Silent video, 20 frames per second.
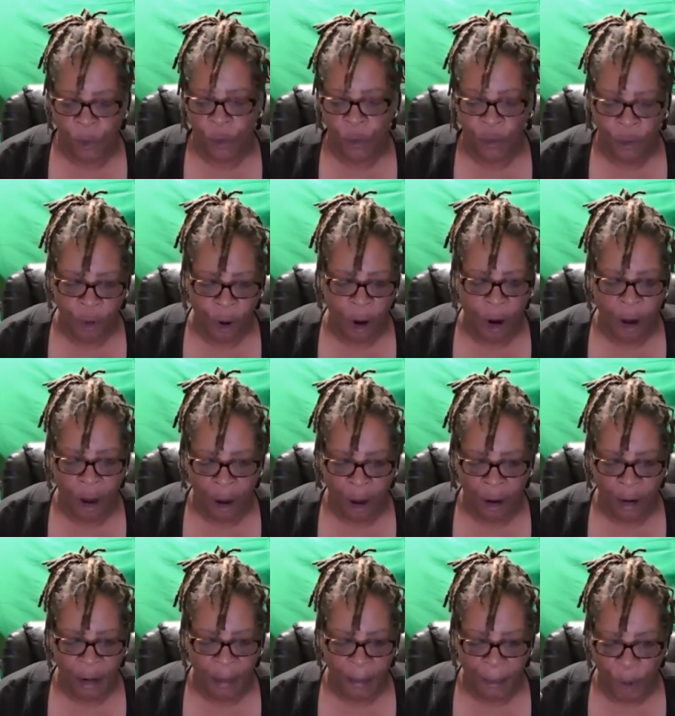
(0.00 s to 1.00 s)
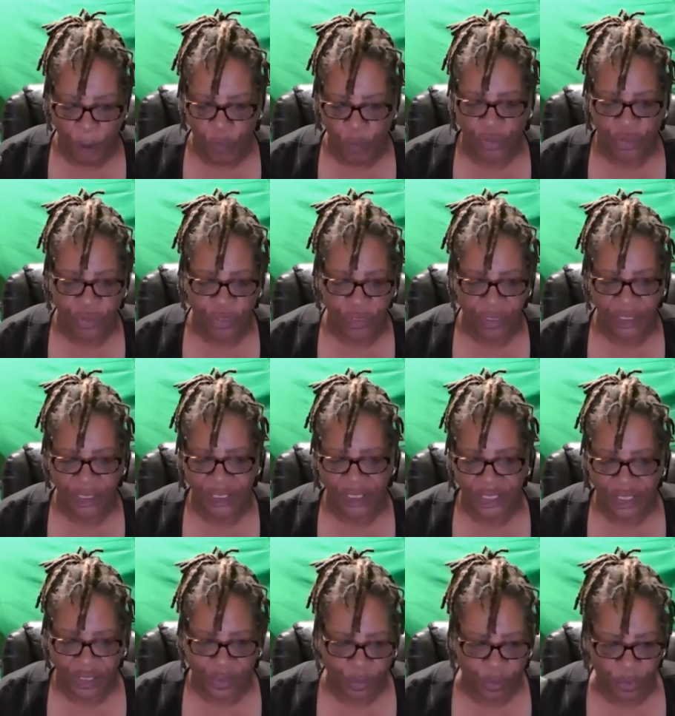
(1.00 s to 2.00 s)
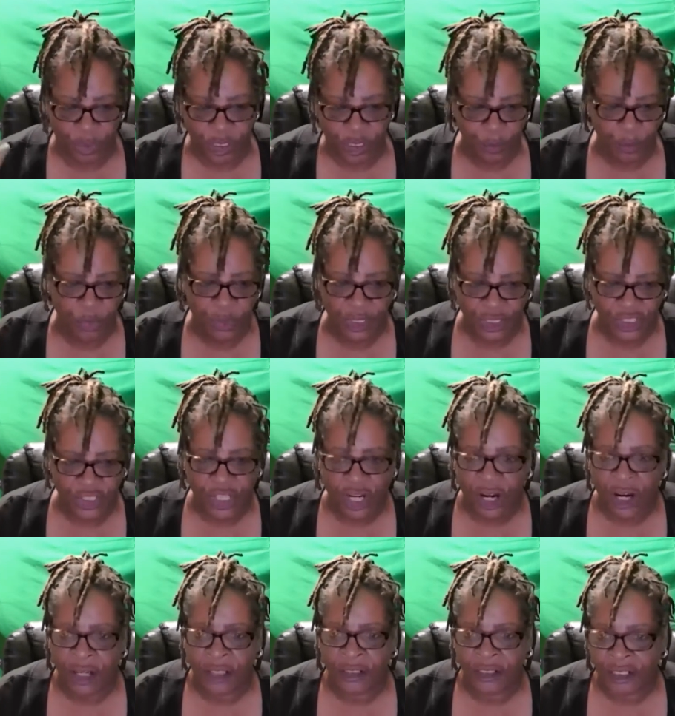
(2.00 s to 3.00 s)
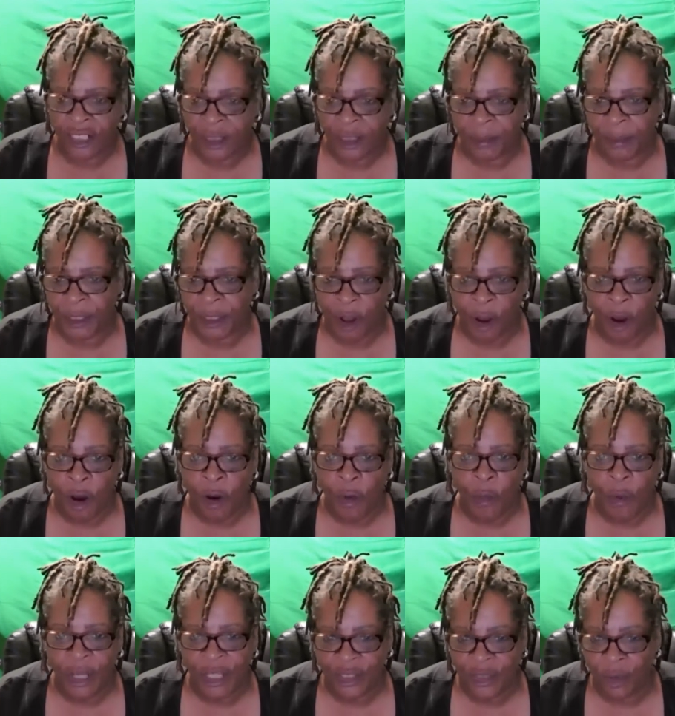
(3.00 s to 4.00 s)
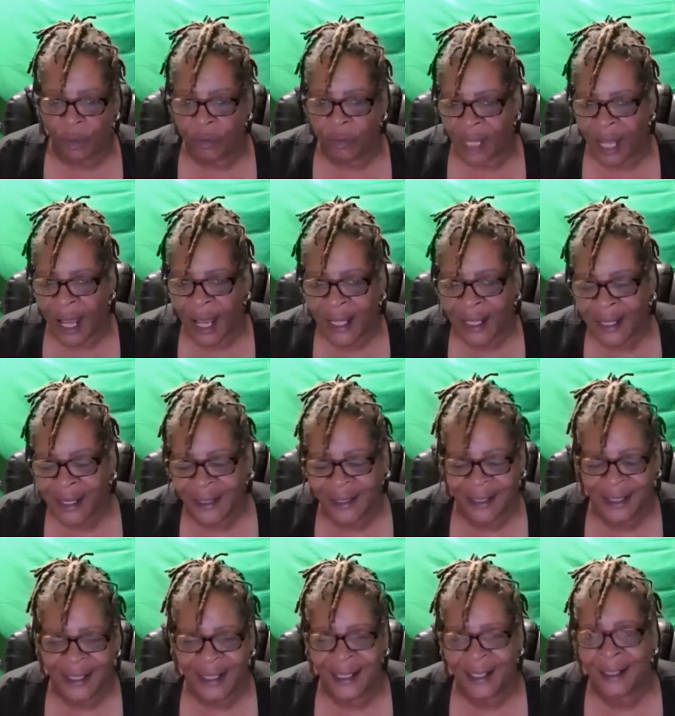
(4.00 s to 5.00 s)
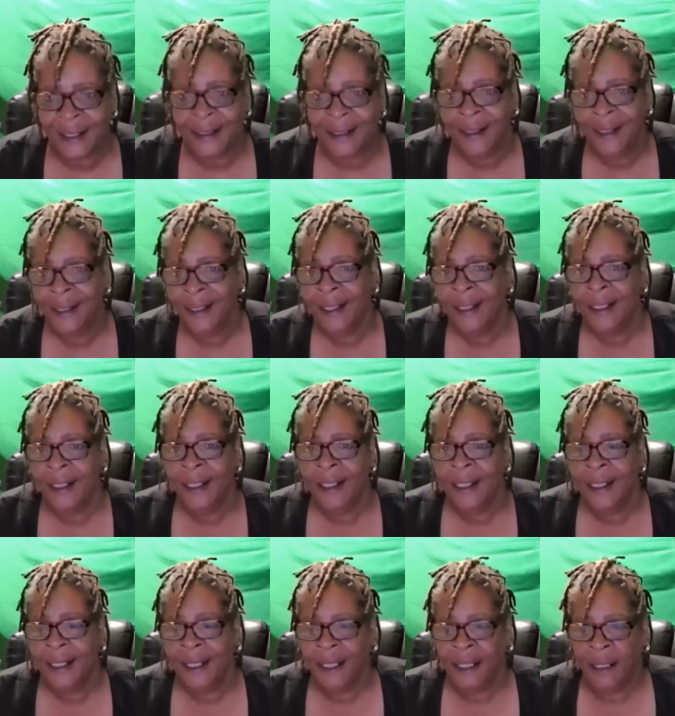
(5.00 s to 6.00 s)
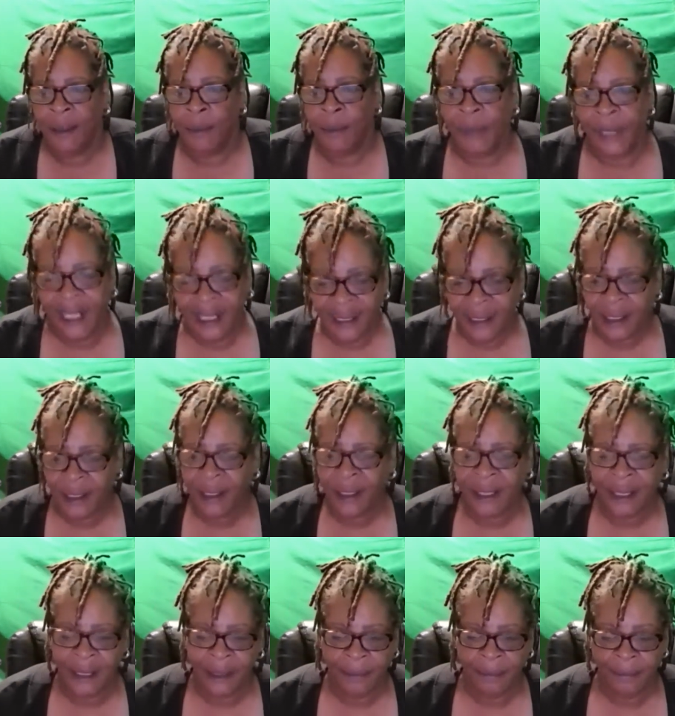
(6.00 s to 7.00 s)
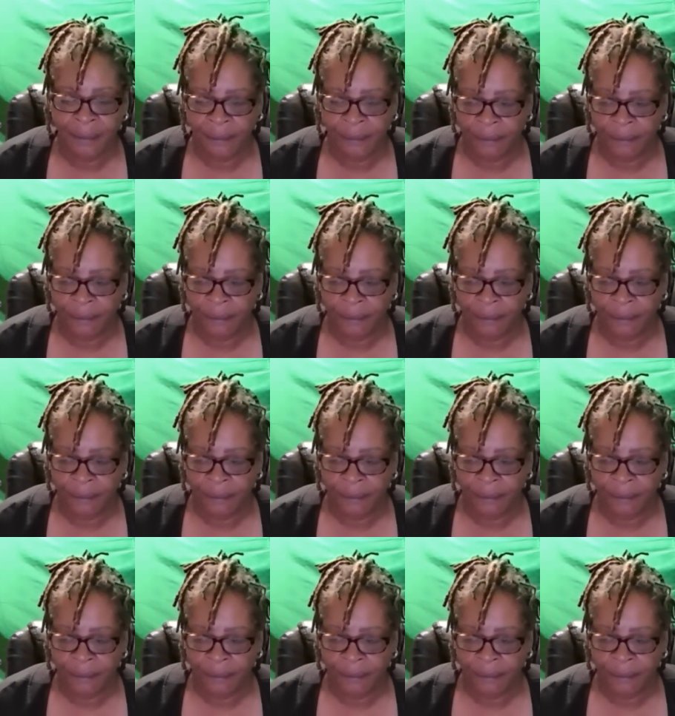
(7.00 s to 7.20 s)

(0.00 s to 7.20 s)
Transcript: who are emotionally just really, really charged up and always on 9 and 10, mentally